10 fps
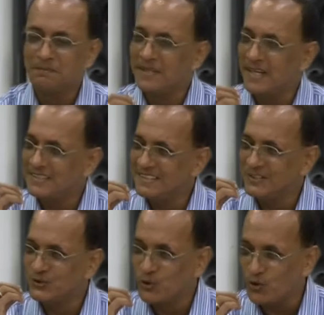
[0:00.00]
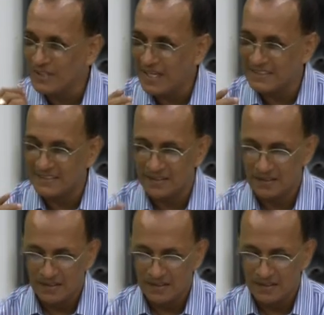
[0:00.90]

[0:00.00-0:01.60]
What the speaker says: mandazi is so nice.